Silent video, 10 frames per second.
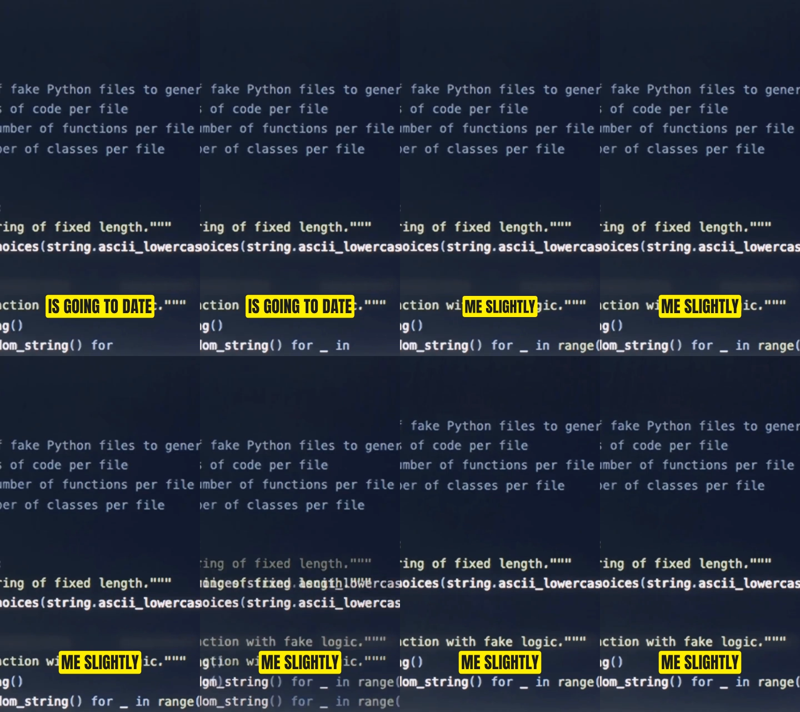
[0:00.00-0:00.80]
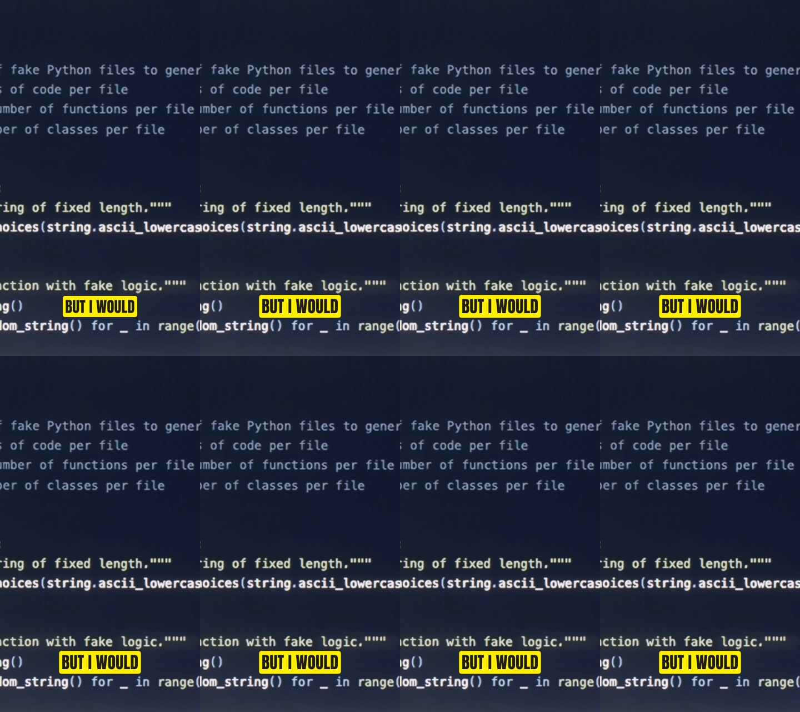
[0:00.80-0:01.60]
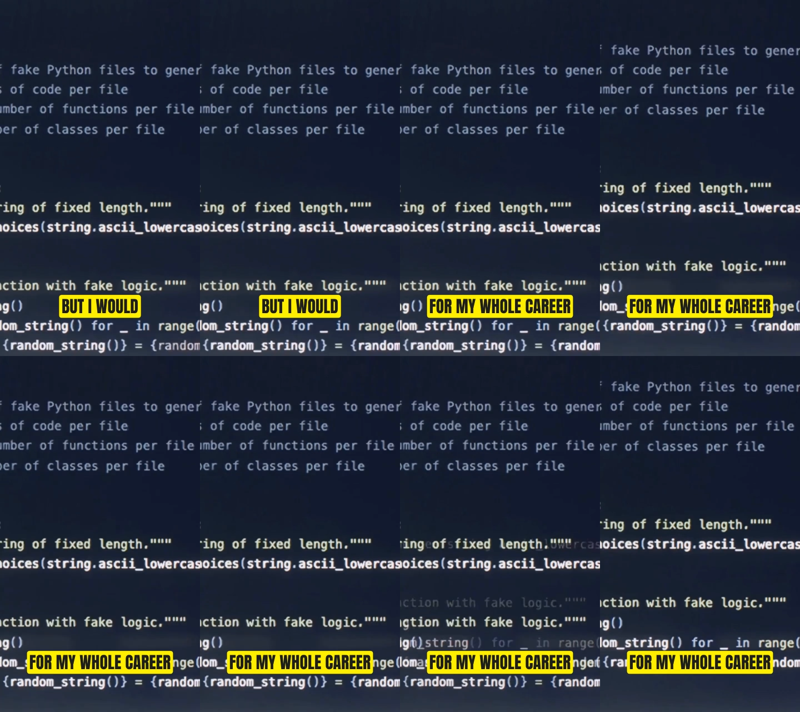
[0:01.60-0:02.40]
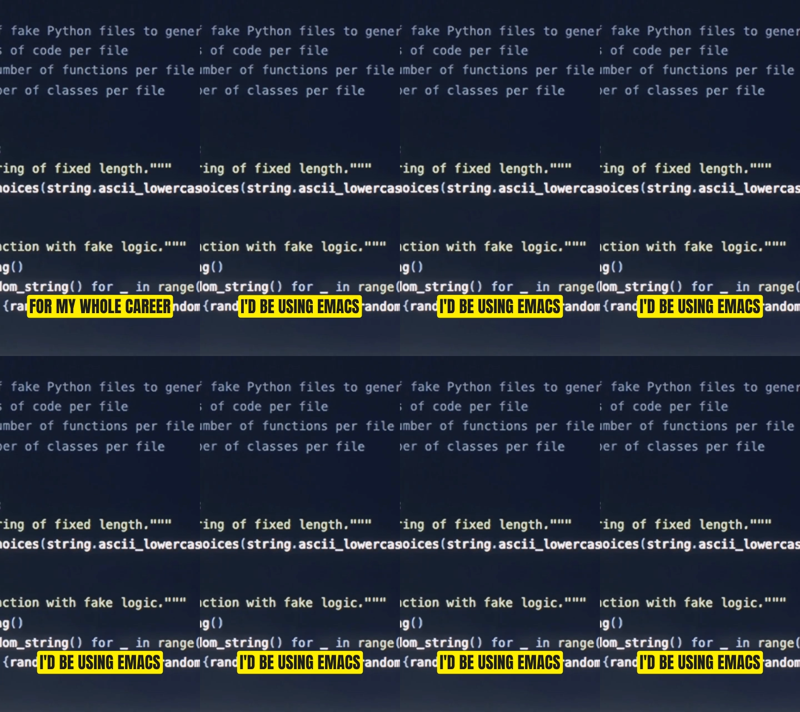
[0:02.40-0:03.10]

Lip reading: (no speaker visible)